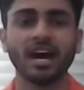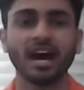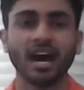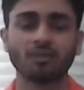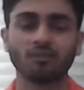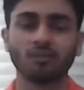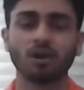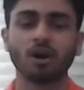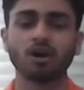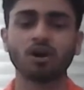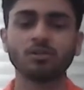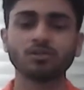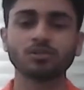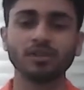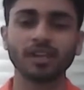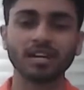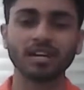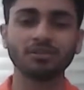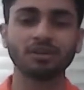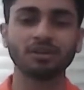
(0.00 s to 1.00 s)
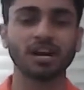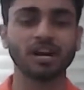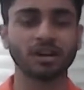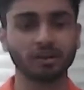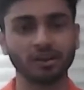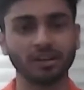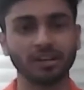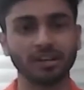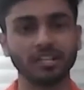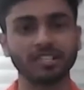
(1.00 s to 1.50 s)
I would also like to
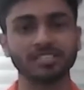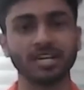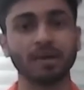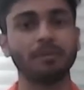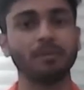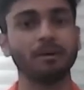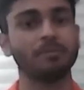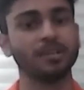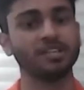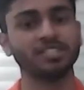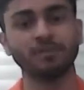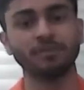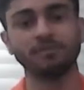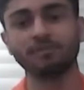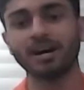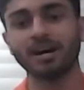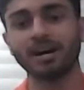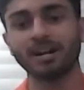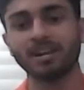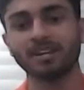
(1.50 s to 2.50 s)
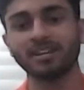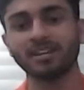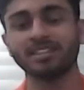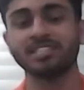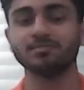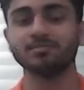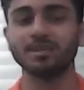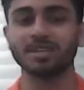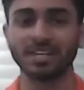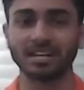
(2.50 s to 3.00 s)
acknowledge our publishing partner,
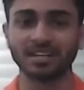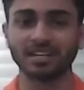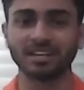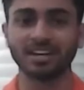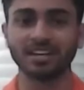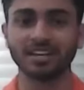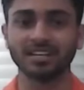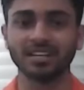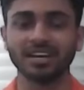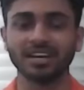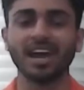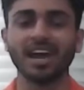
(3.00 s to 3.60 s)
the Speaking Tiger.